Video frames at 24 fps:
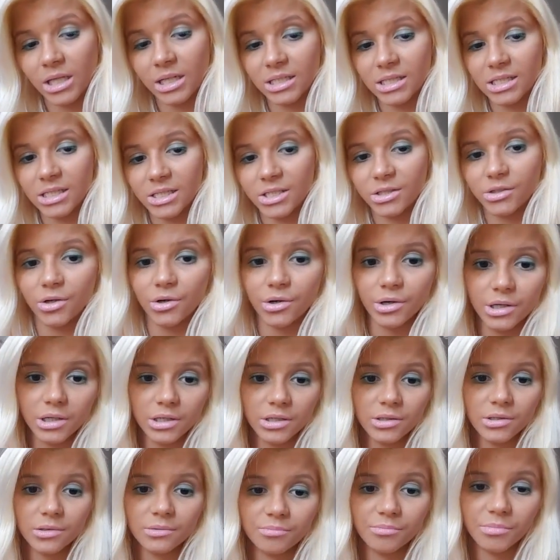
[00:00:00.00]
Let's start.
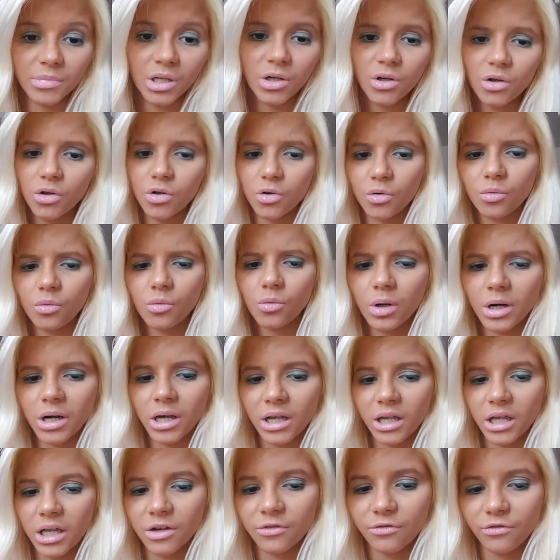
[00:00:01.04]
I don't know when
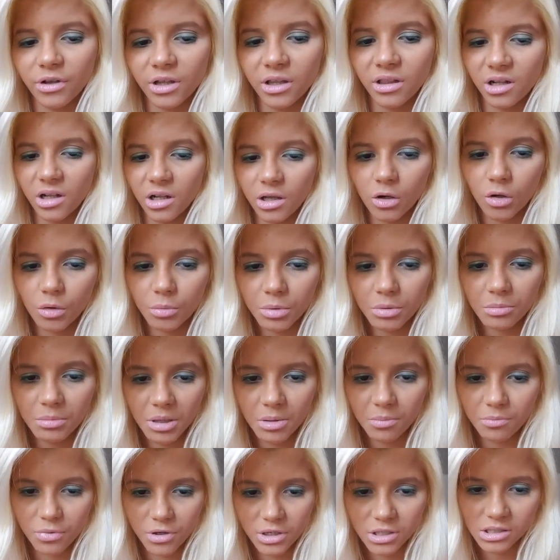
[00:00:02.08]
I can finally open
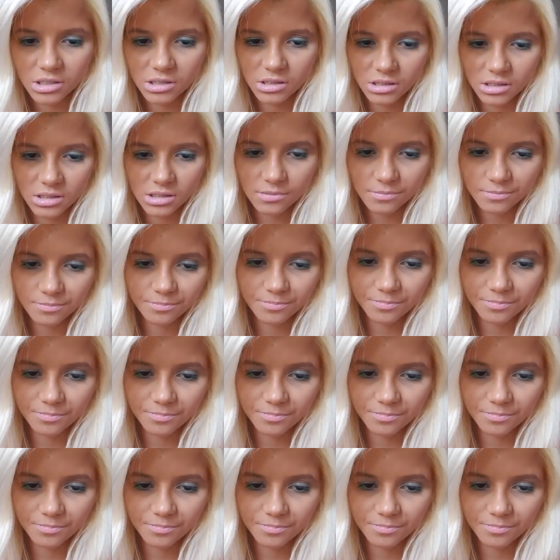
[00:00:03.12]
my presents.